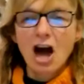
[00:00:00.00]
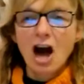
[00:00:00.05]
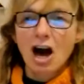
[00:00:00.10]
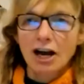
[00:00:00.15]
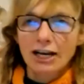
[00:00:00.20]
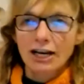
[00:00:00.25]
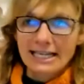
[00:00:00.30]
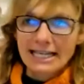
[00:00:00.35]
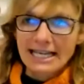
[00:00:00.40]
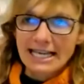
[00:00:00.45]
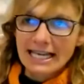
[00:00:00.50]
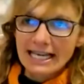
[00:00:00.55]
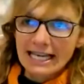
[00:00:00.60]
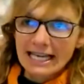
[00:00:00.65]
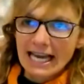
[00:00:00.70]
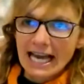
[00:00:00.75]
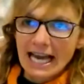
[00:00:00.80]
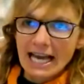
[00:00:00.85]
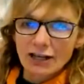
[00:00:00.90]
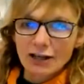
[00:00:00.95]
on
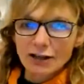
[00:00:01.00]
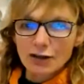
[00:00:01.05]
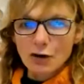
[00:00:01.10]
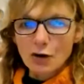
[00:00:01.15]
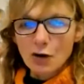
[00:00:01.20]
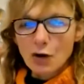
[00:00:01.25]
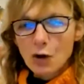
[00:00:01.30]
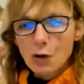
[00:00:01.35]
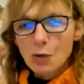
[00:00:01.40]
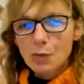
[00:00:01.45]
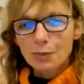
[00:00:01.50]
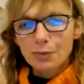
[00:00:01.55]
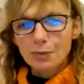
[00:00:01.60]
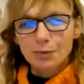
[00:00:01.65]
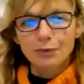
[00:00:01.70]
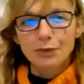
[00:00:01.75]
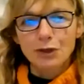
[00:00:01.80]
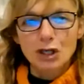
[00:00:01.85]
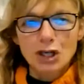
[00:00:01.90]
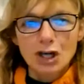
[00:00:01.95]
healing, and it all,
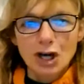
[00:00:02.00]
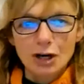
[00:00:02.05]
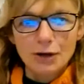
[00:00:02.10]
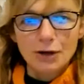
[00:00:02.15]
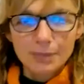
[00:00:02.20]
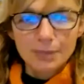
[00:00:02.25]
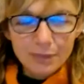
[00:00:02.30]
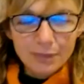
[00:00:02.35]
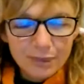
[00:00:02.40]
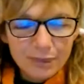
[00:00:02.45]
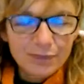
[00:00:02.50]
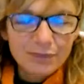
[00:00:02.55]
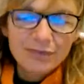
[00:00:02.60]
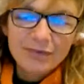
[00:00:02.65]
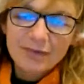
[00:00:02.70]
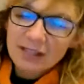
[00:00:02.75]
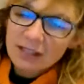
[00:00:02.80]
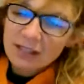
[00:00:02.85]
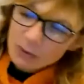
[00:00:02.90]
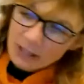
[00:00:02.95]
you know,
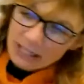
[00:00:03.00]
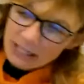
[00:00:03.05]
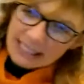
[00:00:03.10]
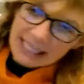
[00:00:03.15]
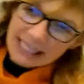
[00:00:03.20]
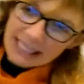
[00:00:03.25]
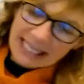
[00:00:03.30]
one could